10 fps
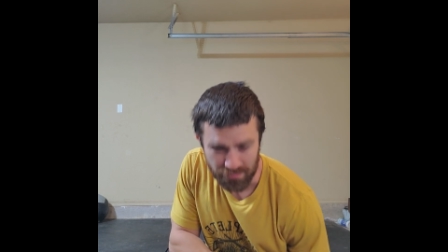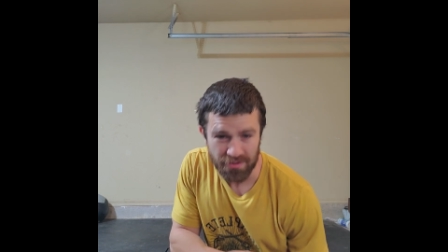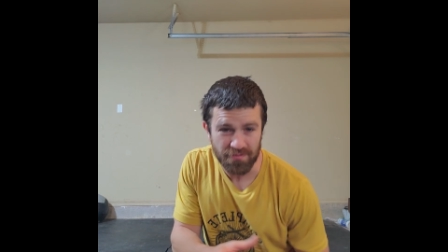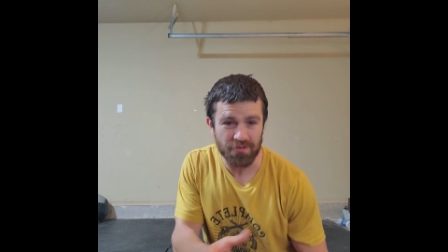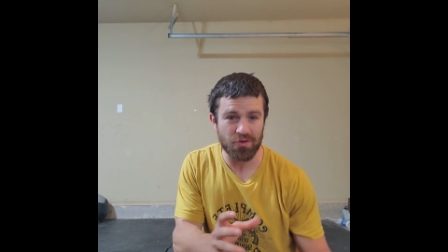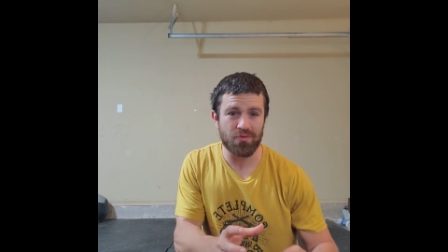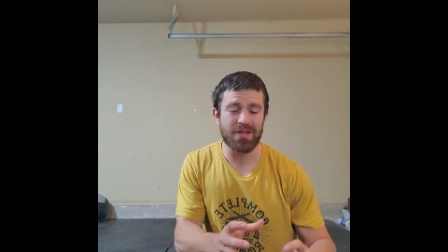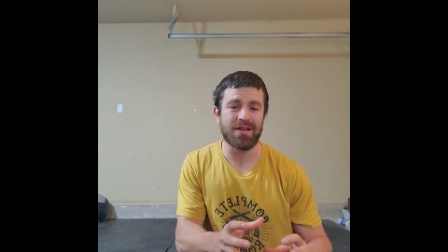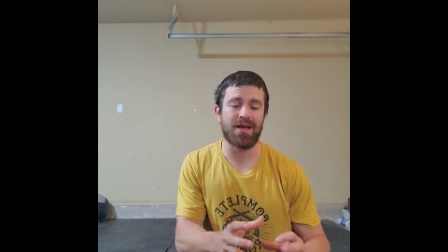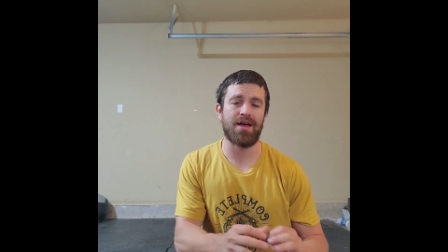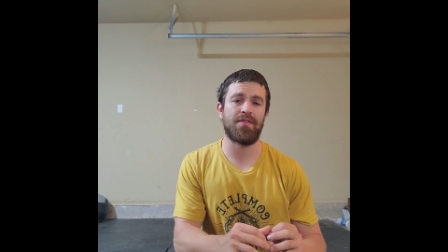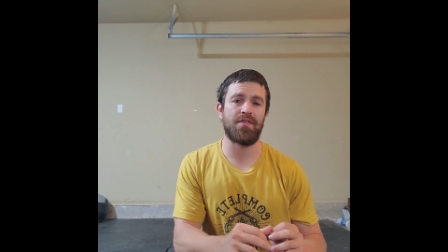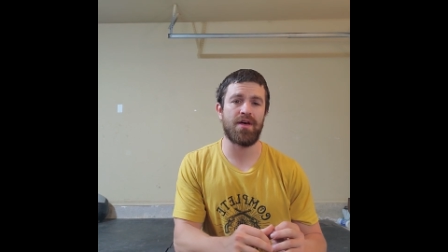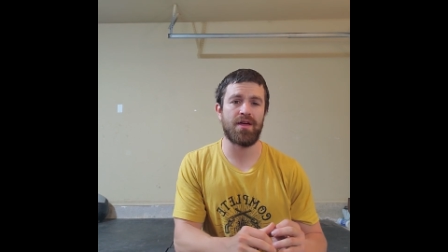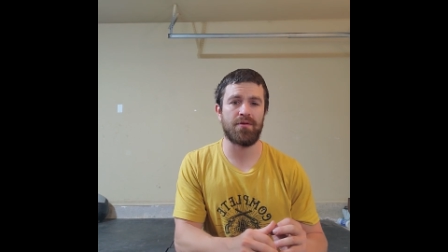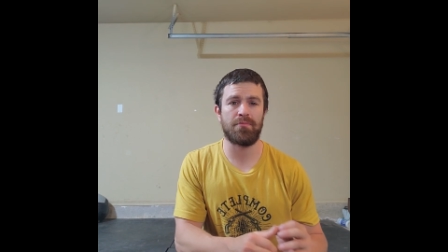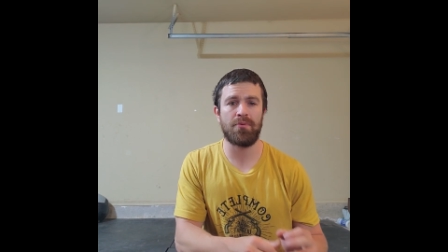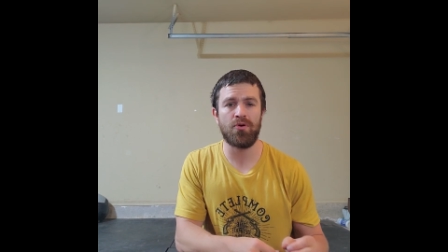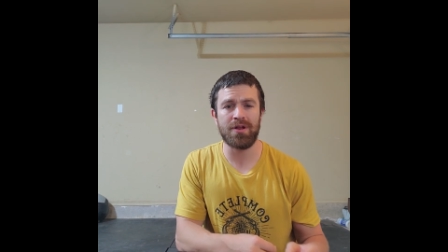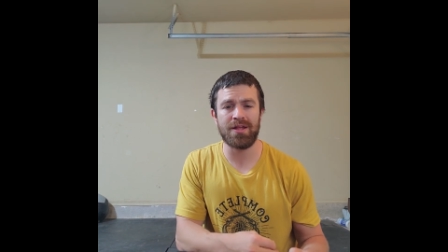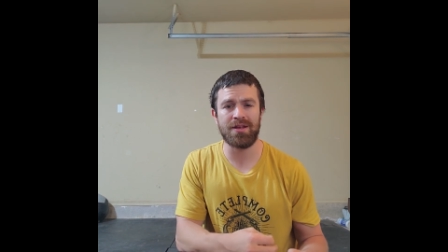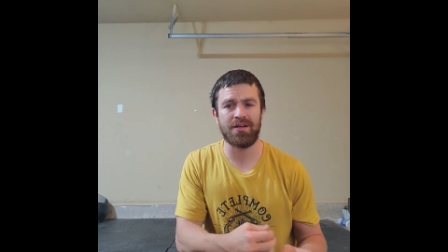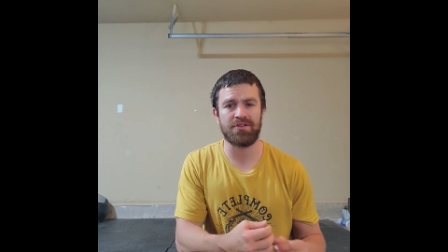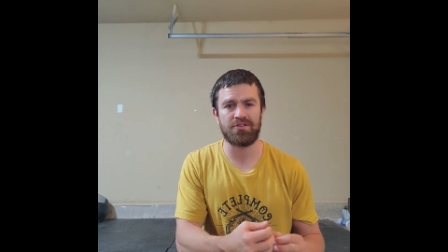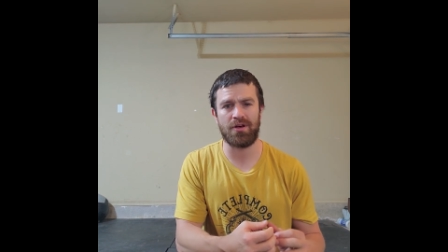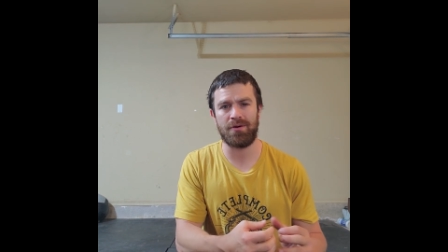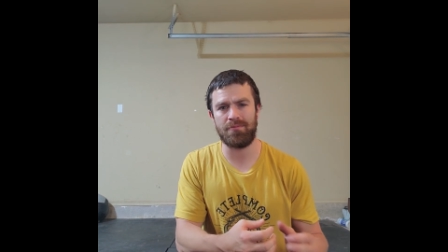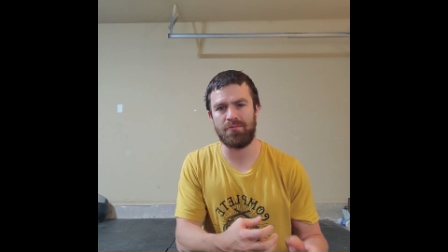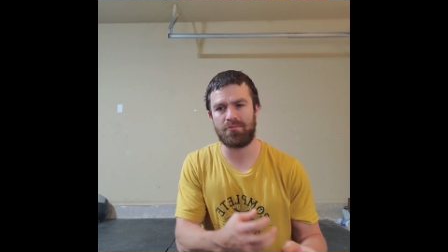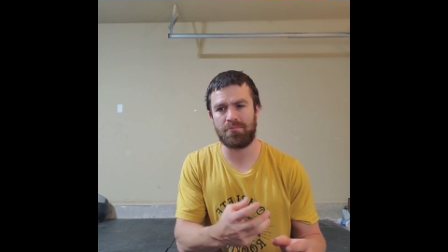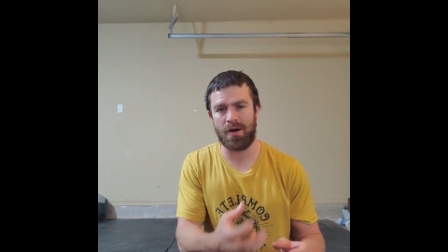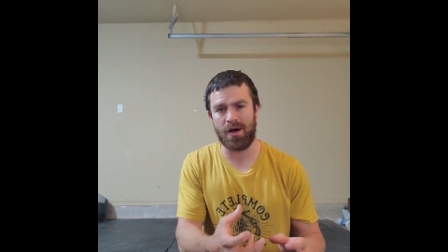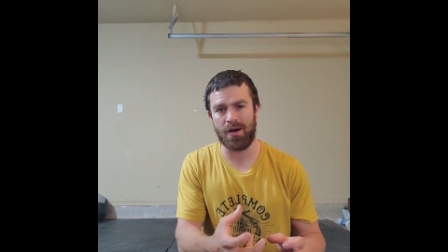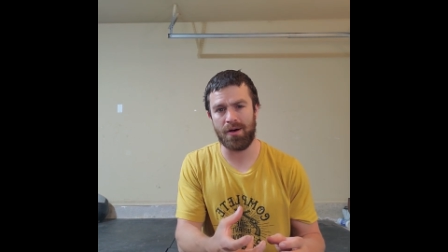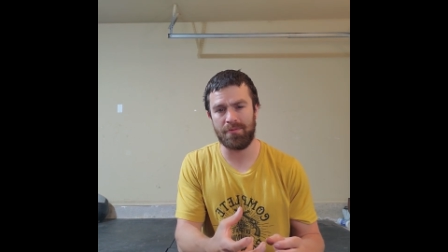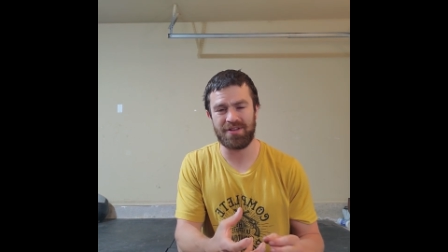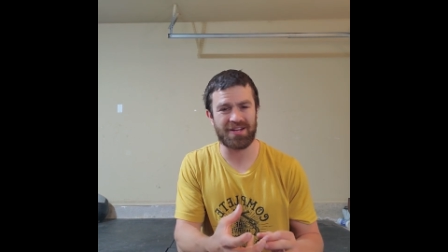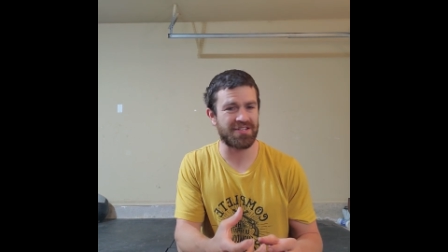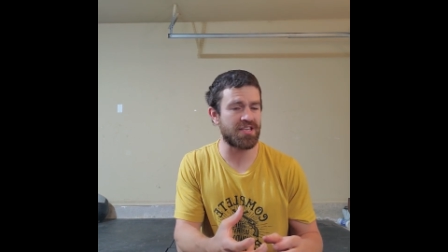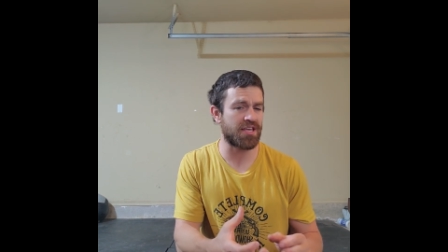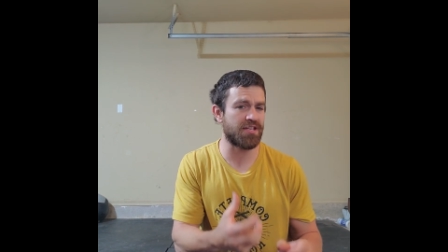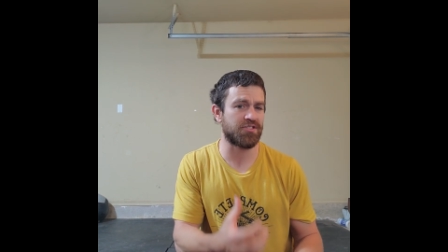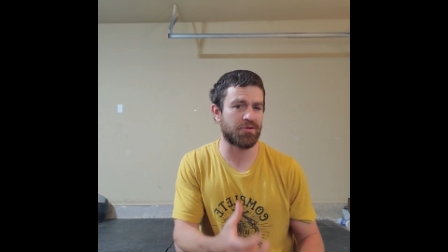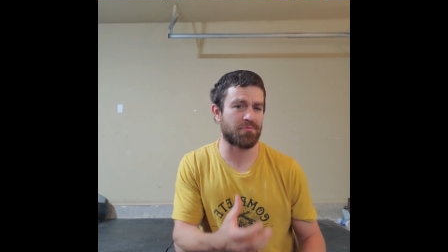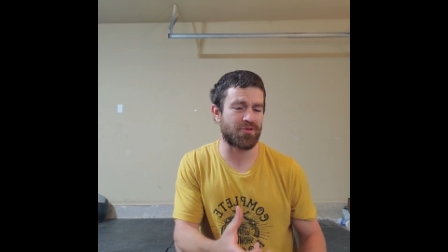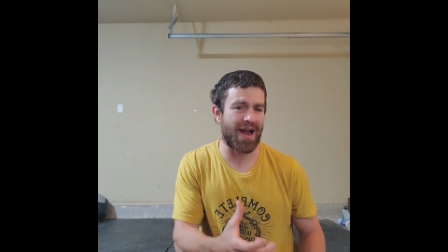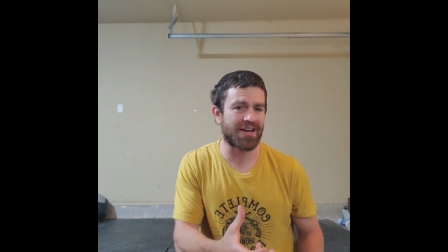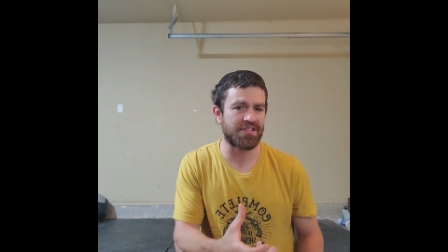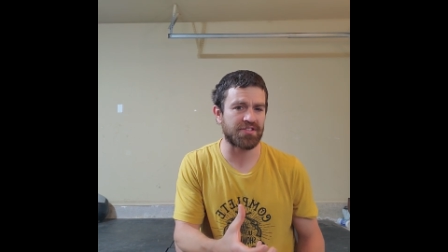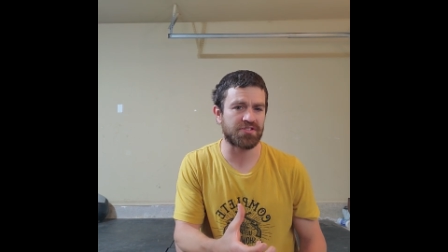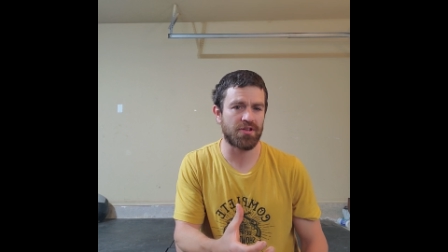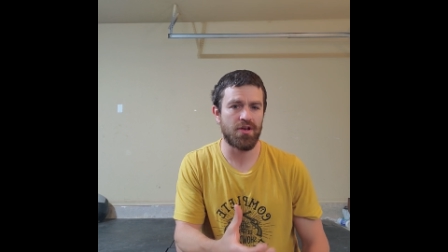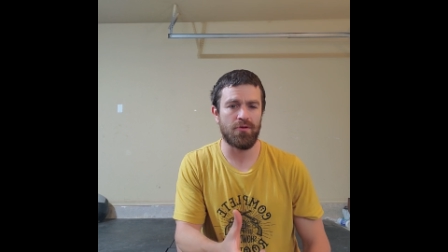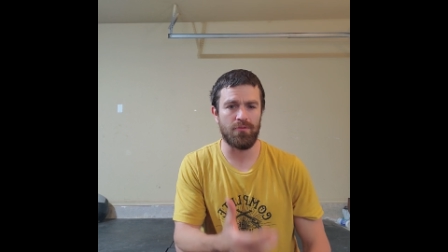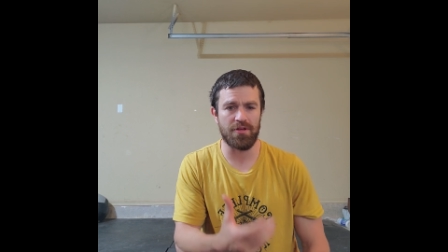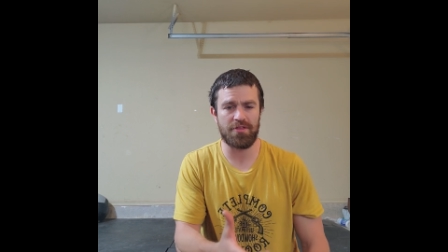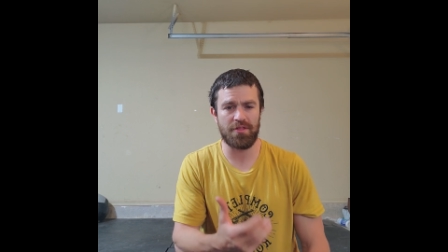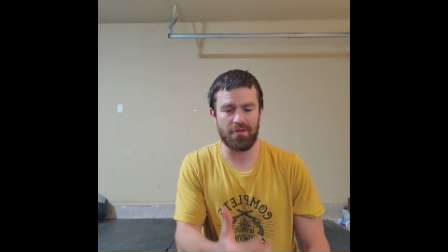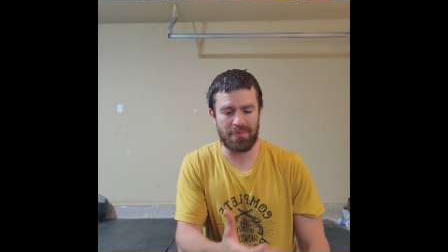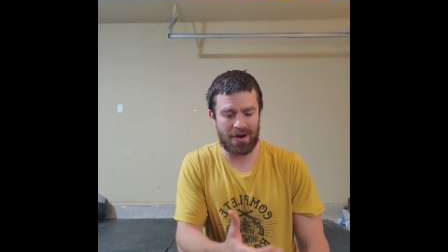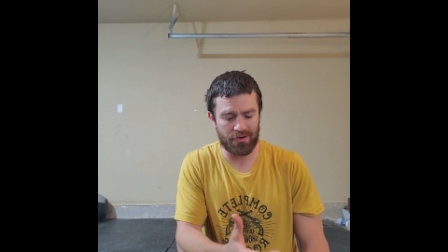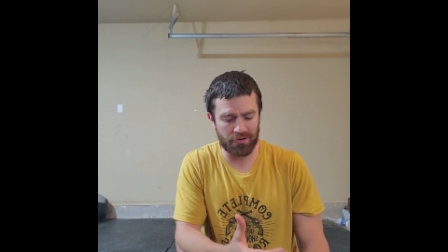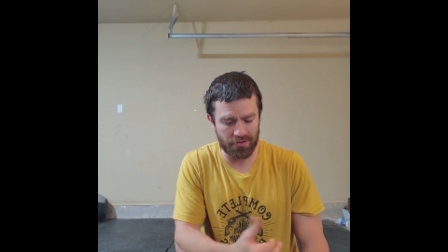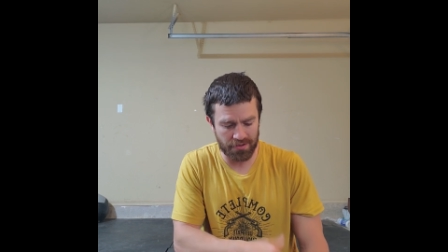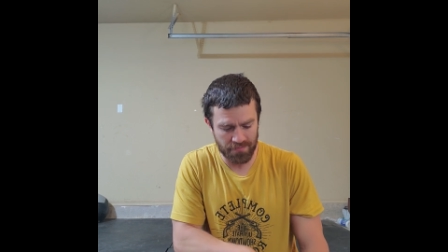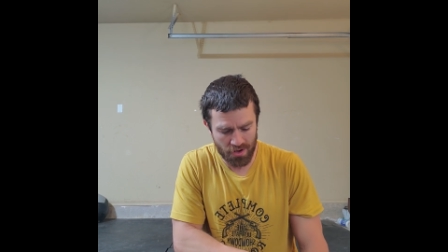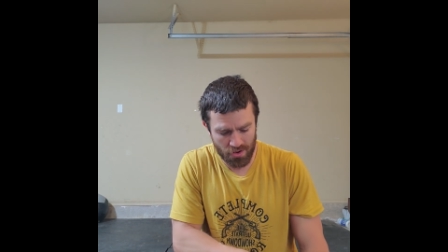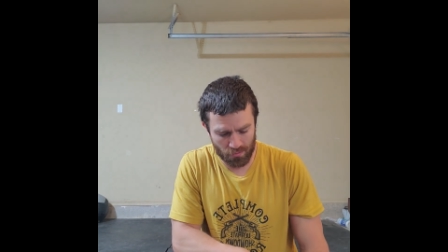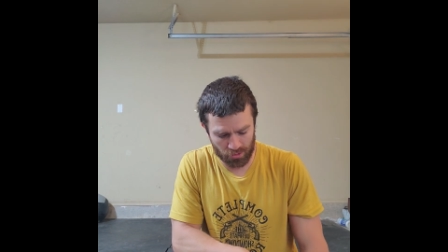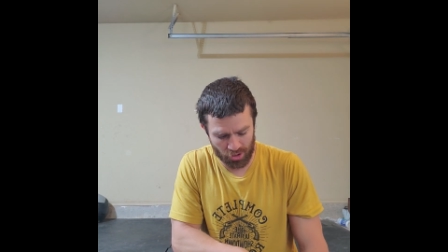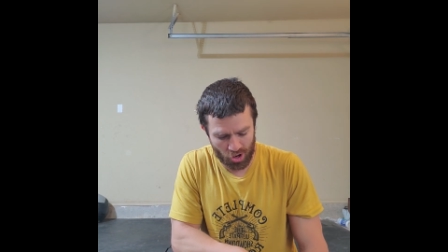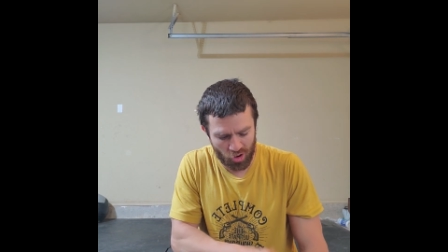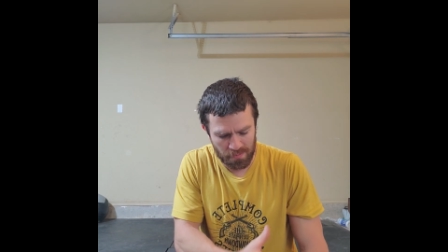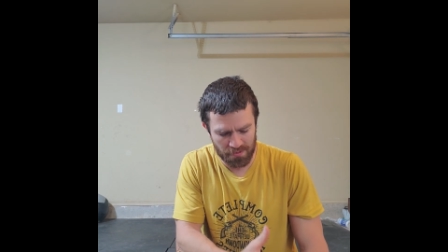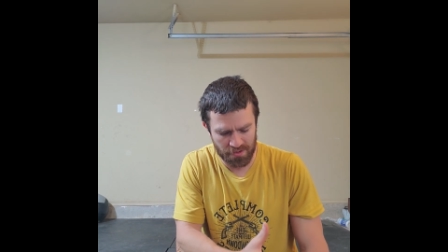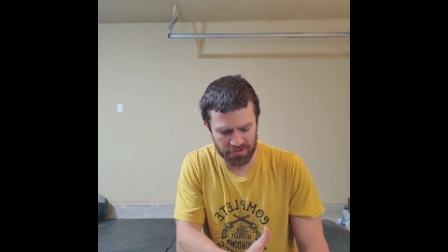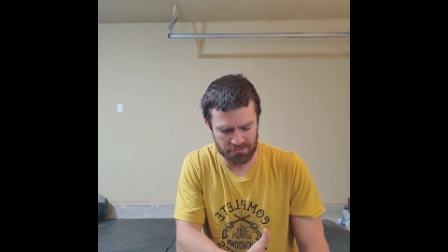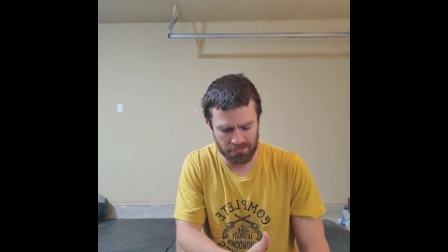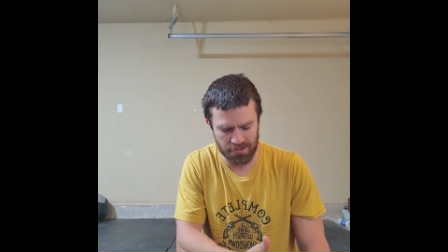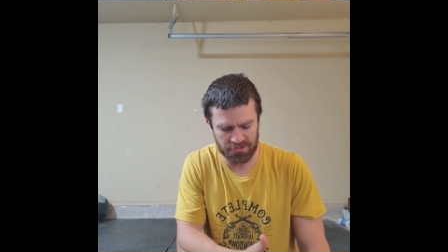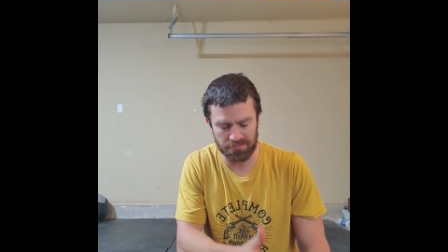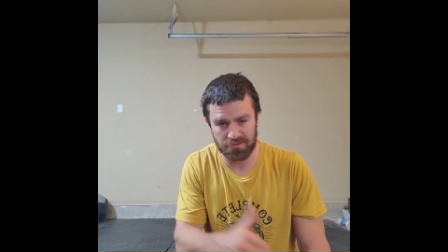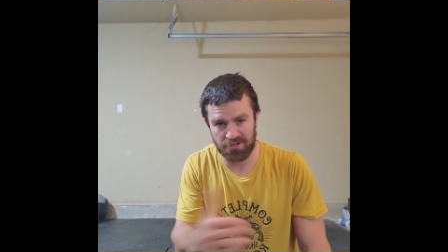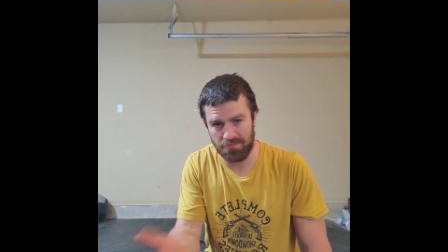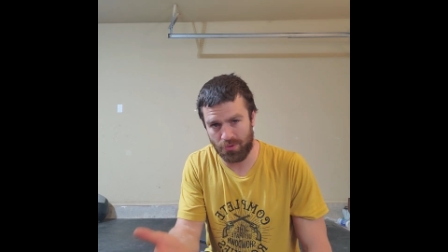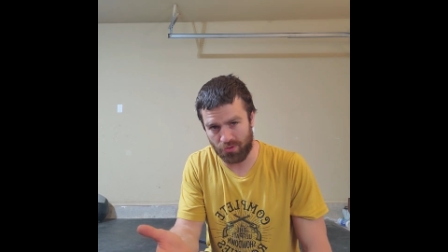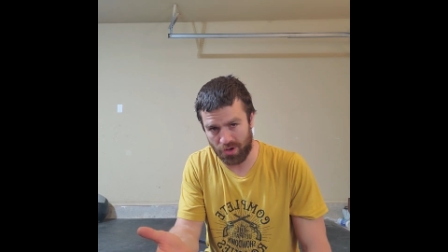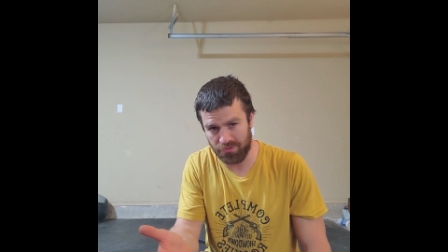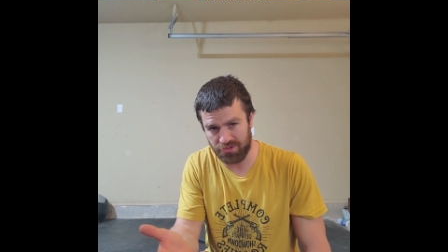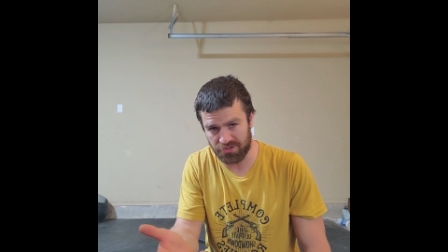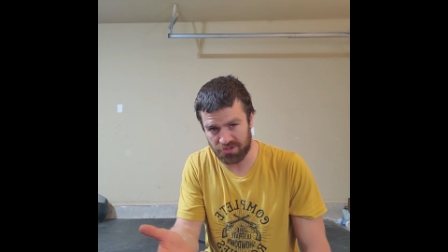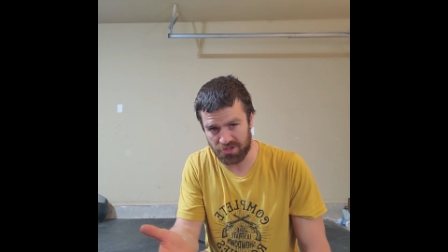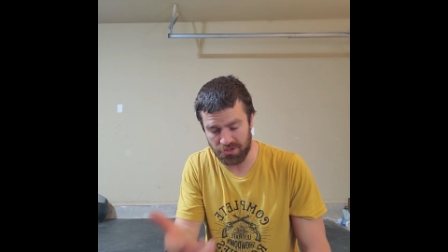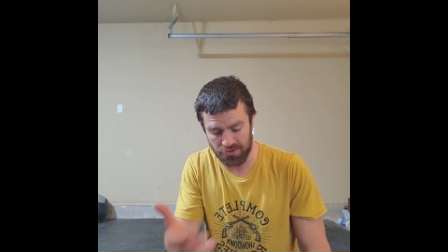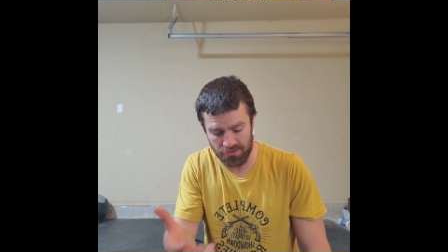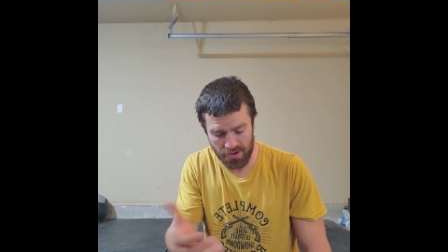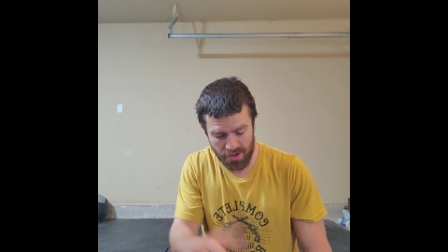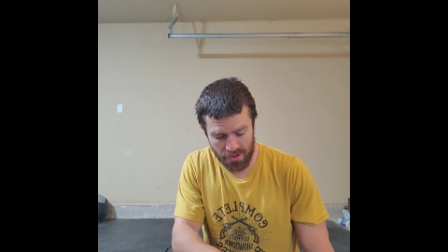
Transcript: reviewing and then putting some technique into practice with the power clean. We're going to open this with some simple coach's cue